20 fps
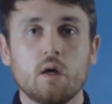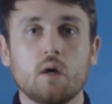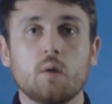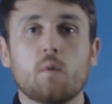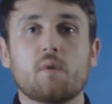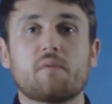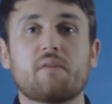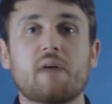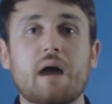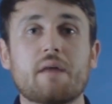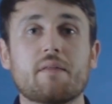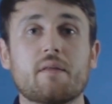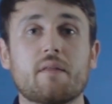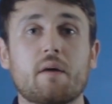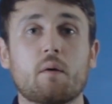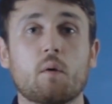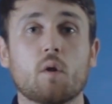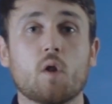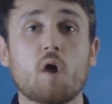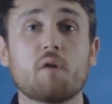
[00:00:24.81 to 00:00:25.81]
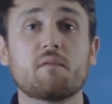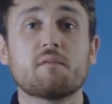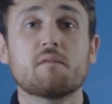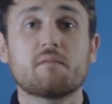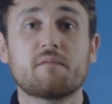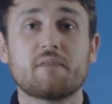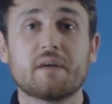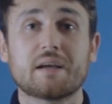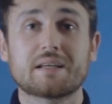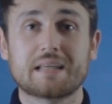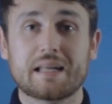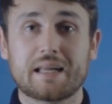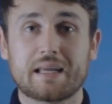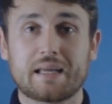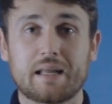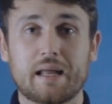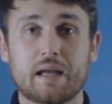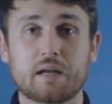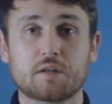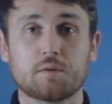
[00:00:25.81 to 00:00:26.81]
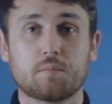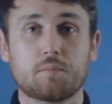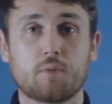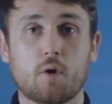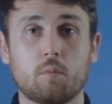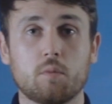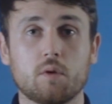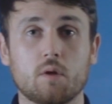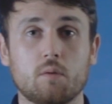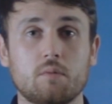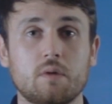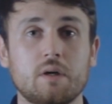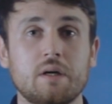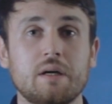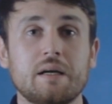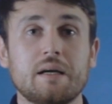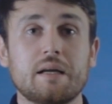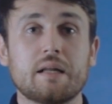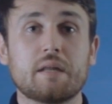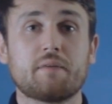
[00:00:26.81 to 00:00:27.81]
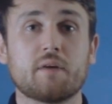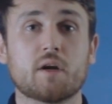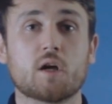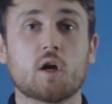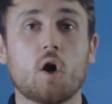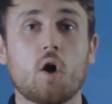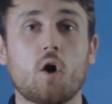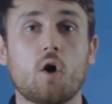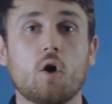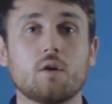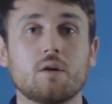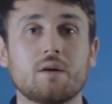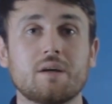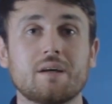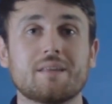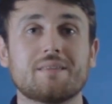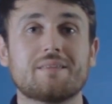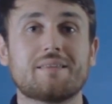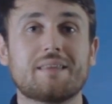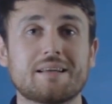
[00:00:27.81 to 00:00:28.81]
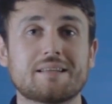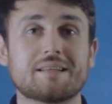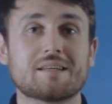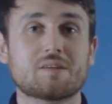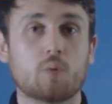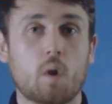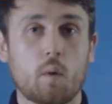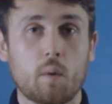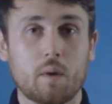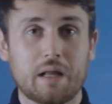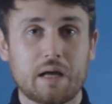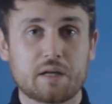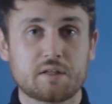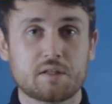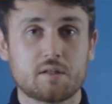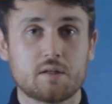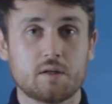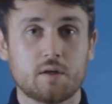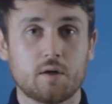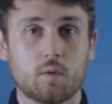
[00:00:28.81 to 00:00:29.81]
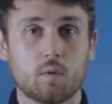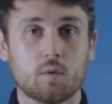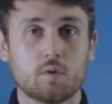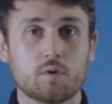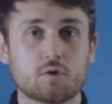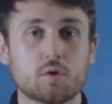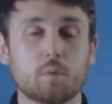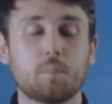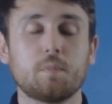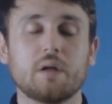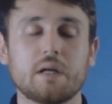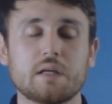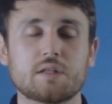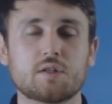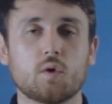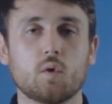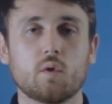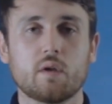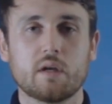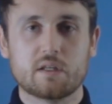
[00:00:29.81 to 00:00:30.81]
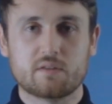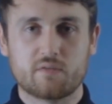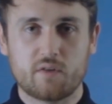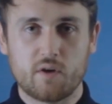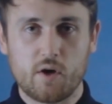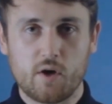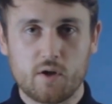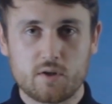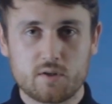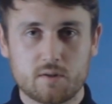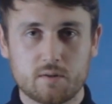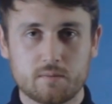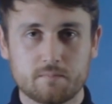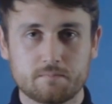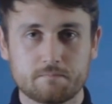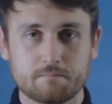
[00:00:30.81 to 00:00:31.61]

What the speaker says: We find that they will often fix any connection problem, and if you call, this is what we'll ask you to do, so please do these first.